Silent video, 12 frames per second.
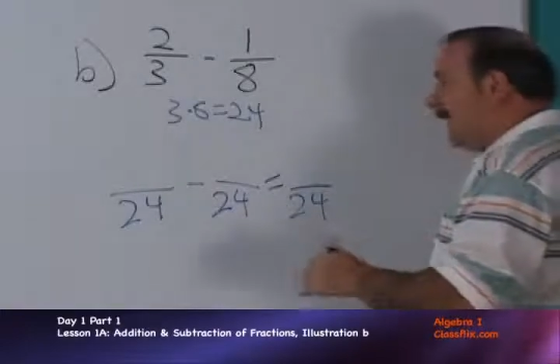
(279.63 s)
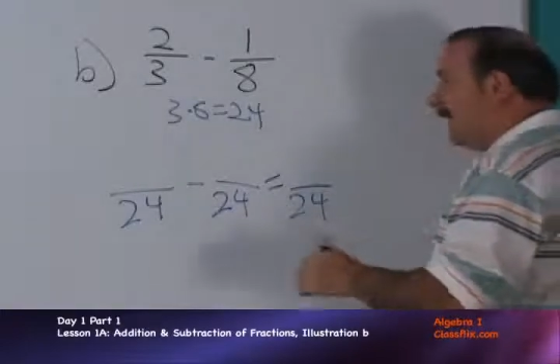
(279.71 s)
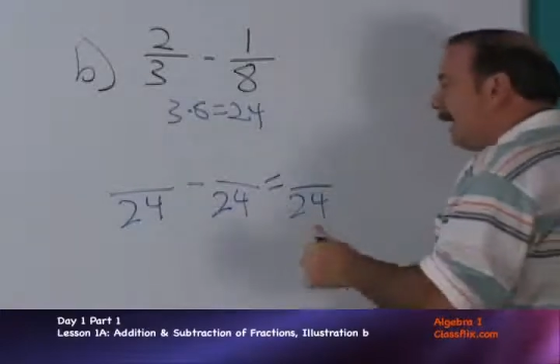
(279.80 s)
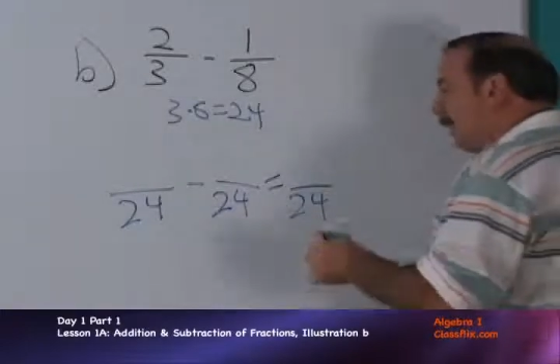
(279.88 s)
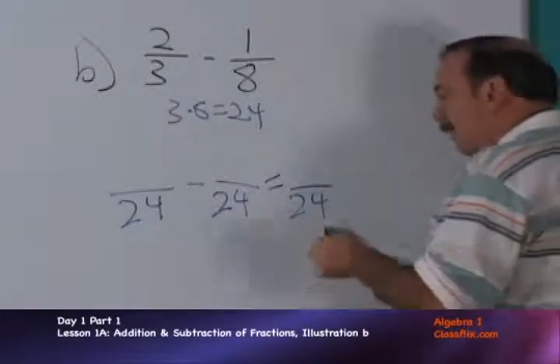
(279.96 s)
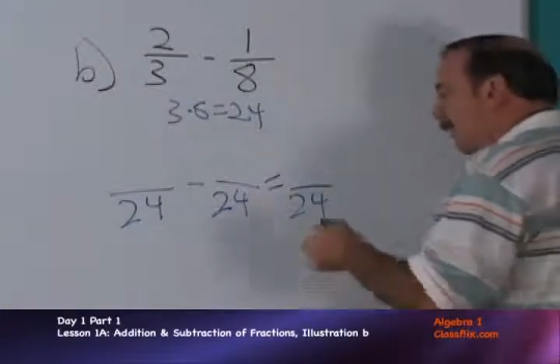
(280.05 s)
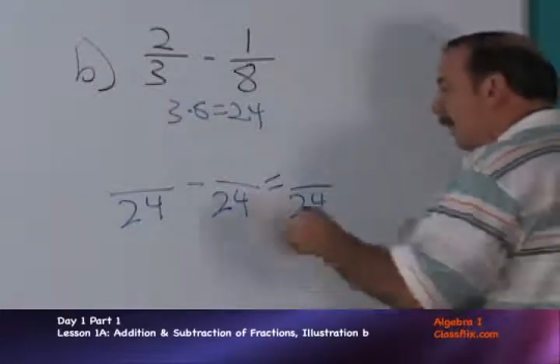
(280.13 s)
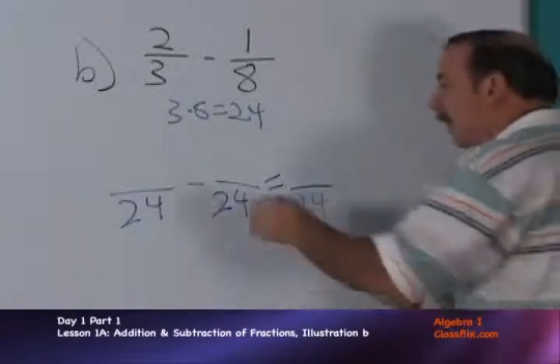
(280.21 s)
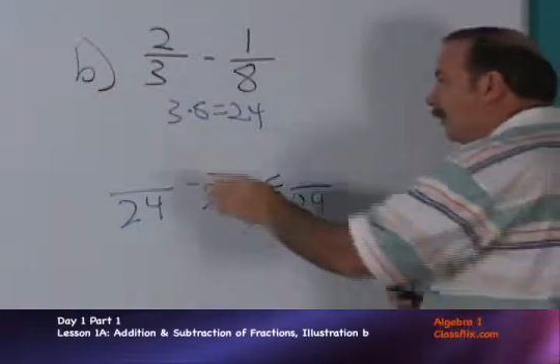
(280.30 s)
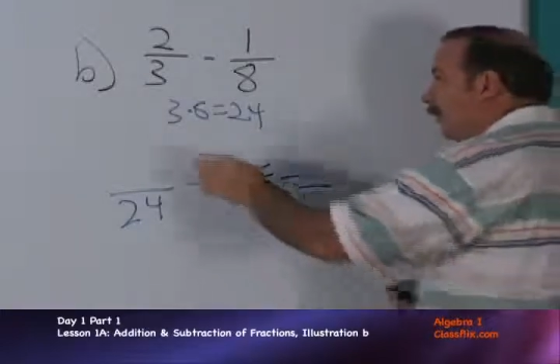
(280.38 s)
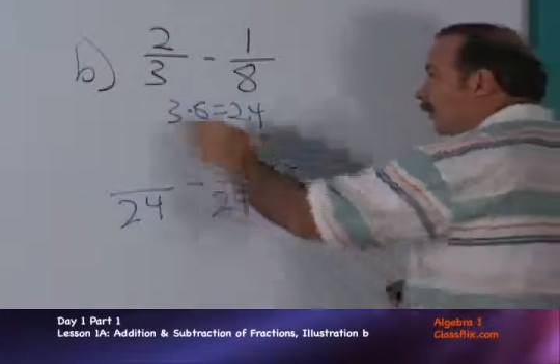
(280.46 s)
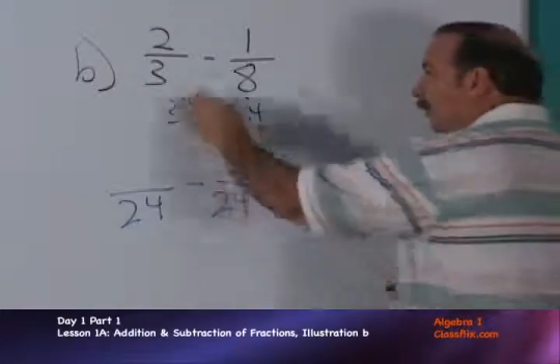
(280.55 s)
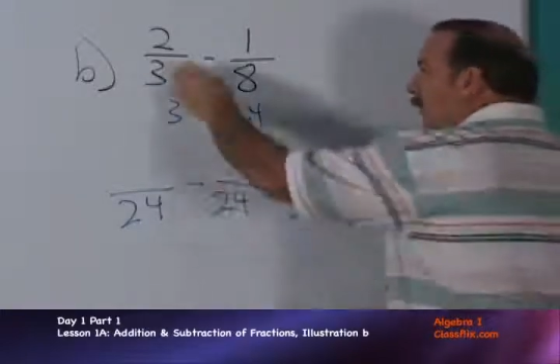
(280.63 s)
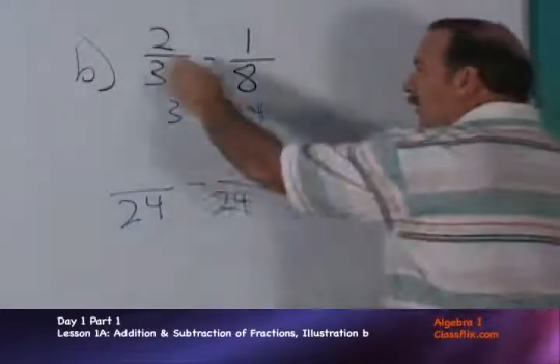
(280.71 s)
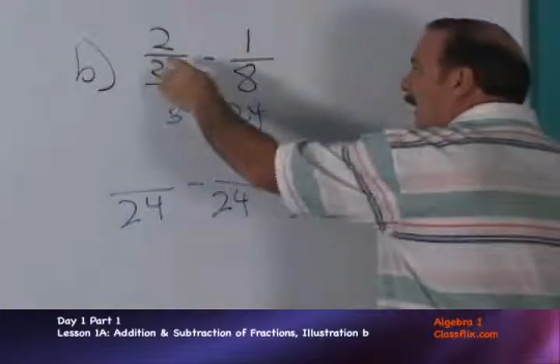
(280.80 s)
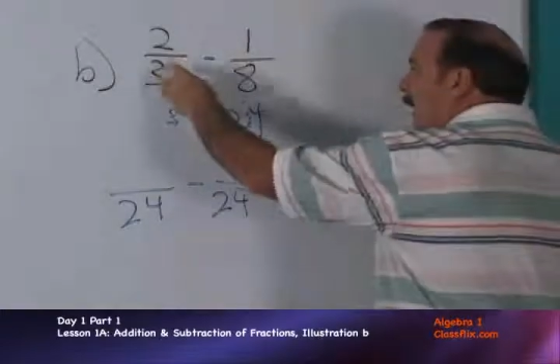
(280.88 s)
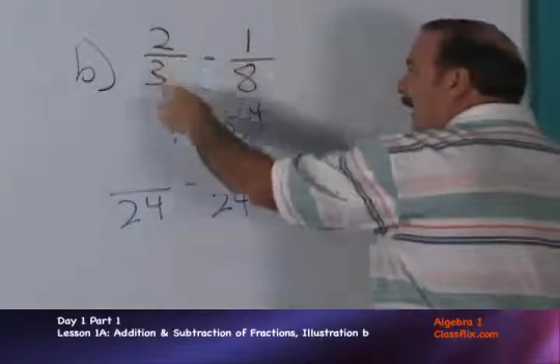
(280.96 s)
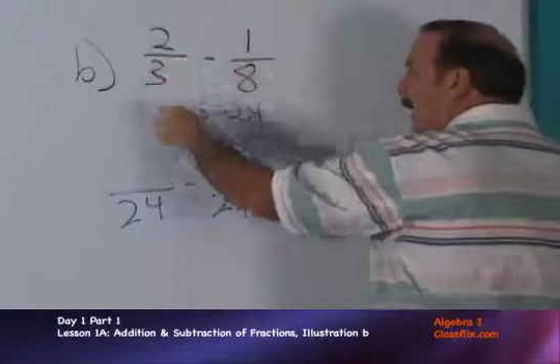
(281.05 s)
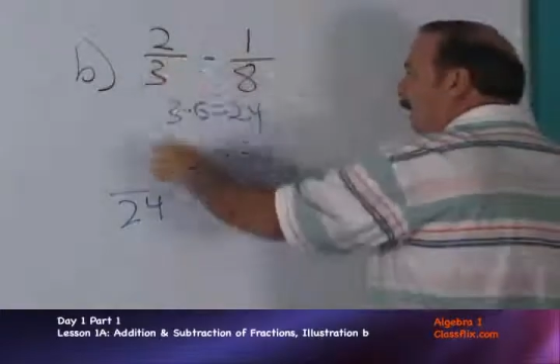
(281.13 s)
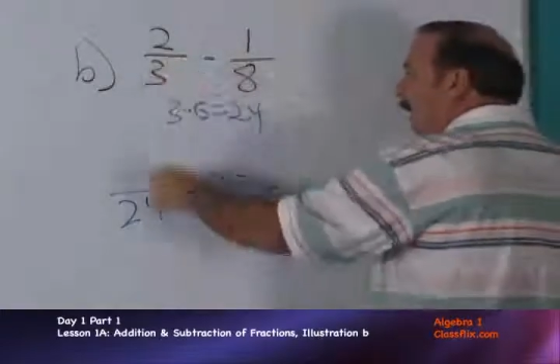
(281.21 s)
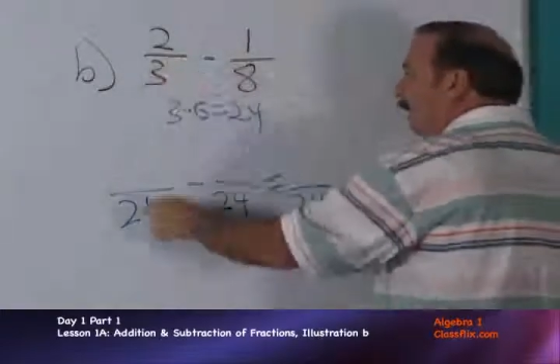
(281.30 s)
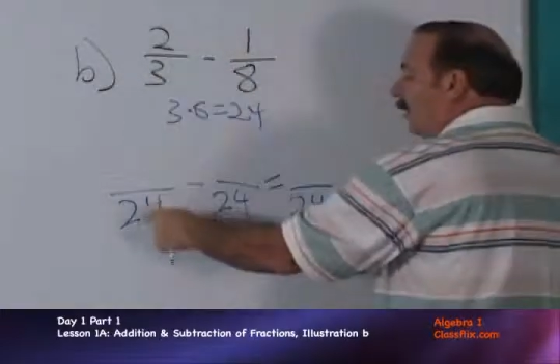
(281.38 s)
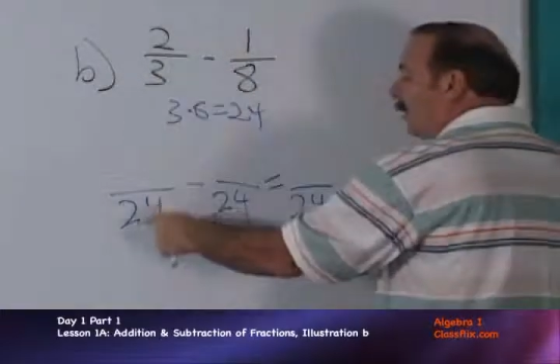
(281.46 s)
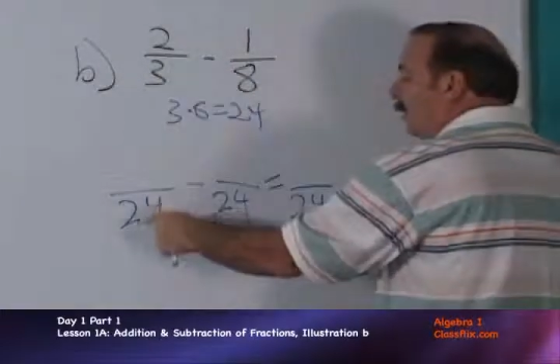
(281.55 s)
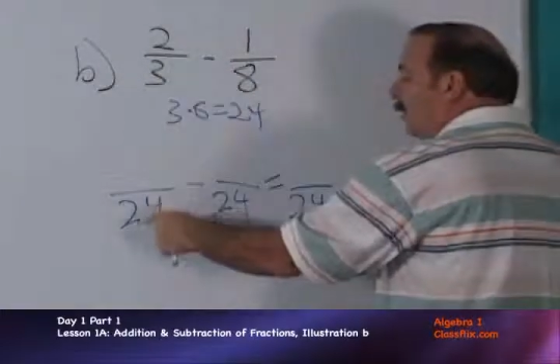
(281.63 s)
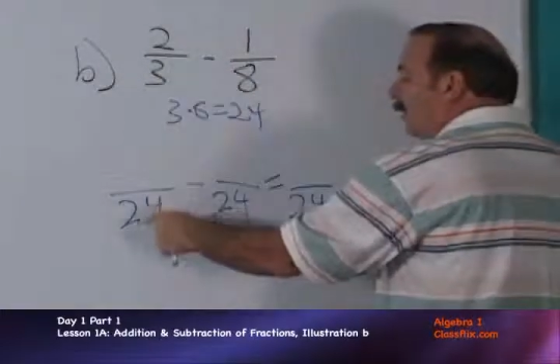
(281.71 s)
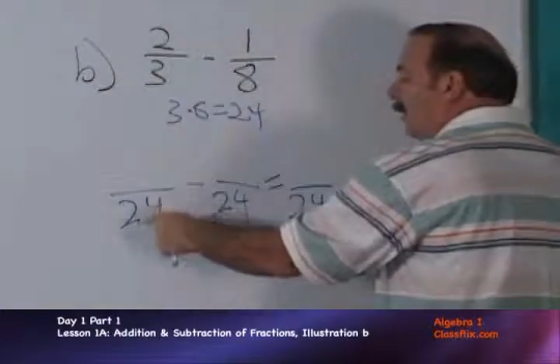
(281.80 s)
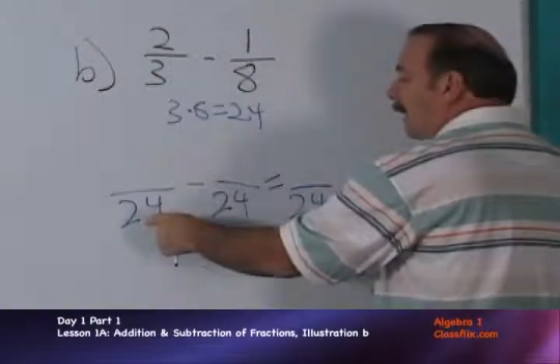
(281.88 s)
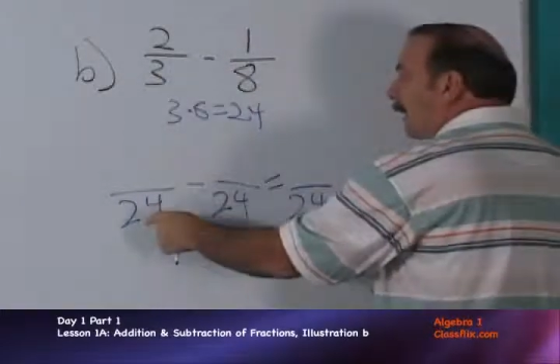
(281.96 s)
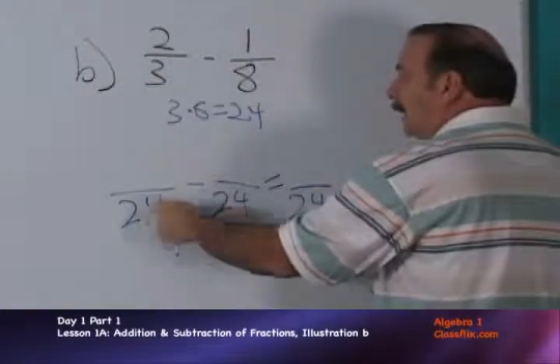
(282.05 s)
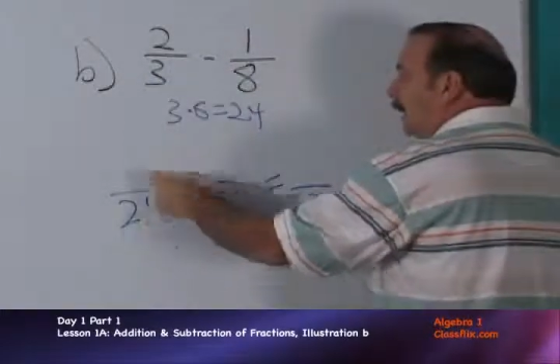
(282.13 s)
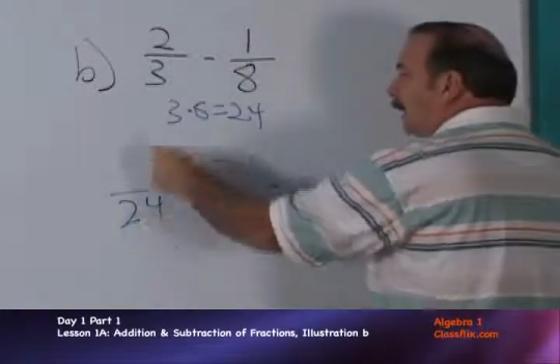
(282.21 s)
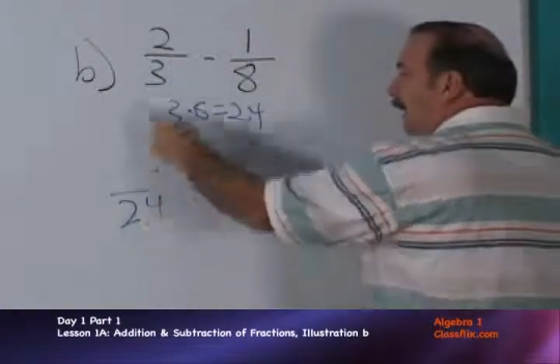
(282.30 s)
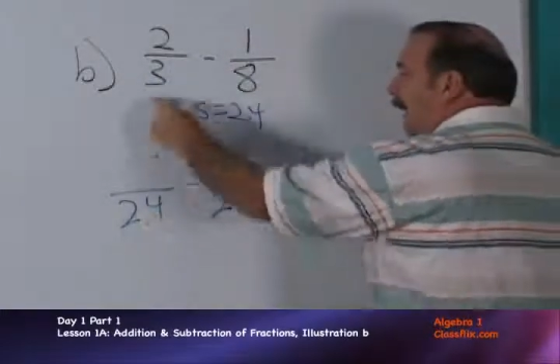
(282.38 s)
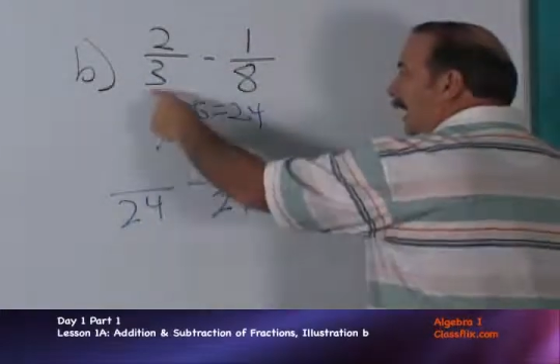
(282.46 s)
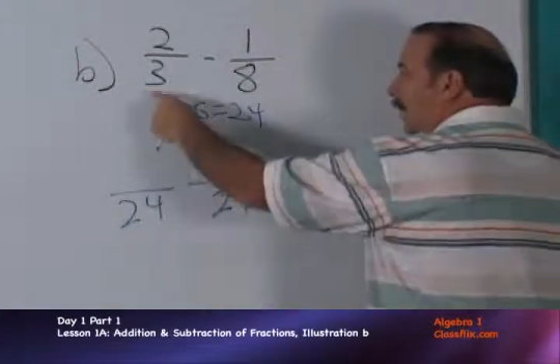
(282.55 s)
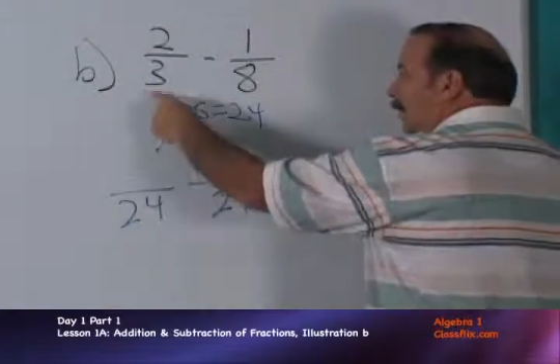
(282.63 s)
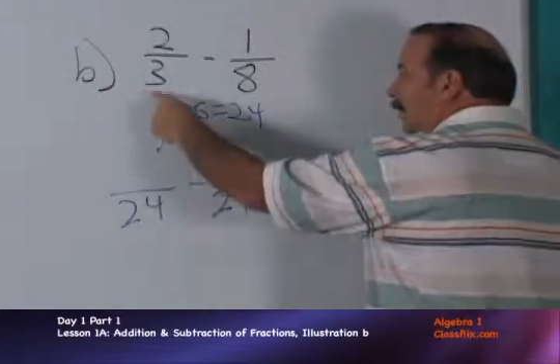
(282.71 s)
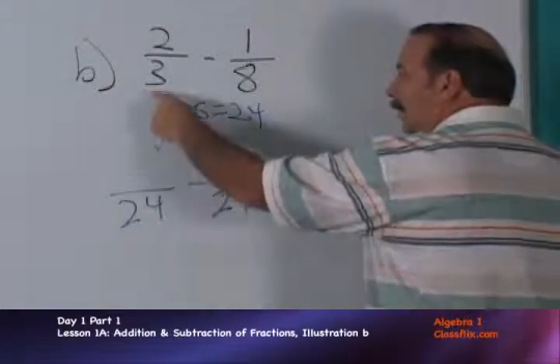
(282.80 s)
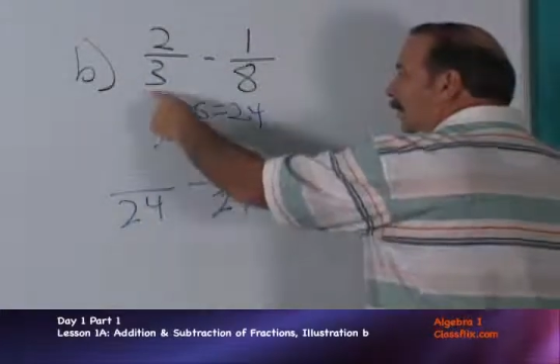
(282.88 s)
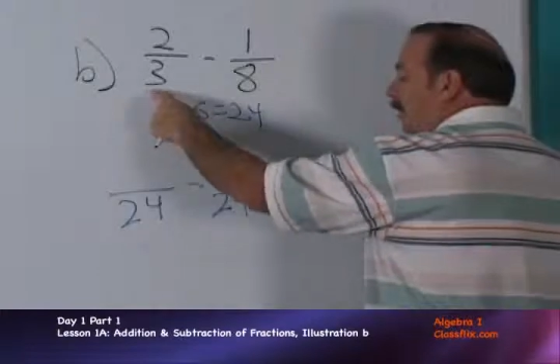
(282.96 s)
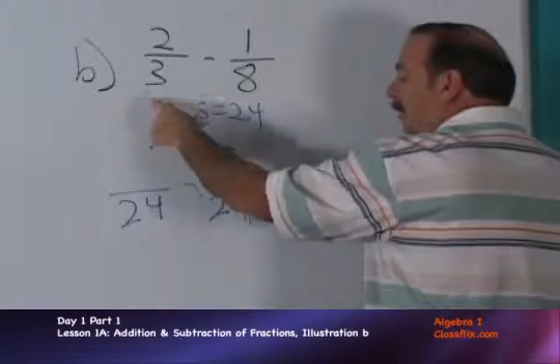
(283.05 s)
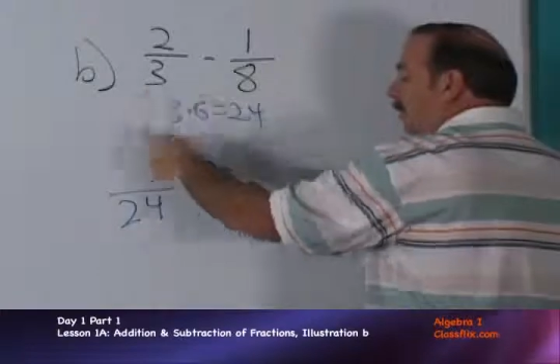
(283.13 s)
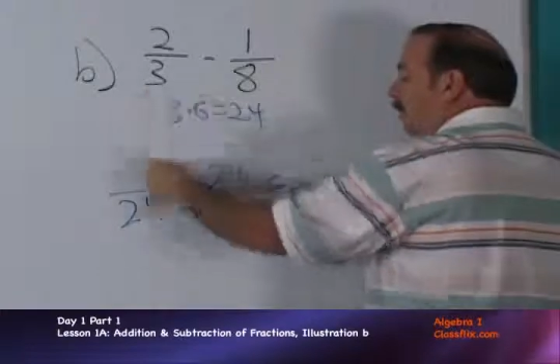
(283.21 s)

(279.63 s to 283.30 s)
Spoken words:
Here I'm talking about a number that has 3 parts.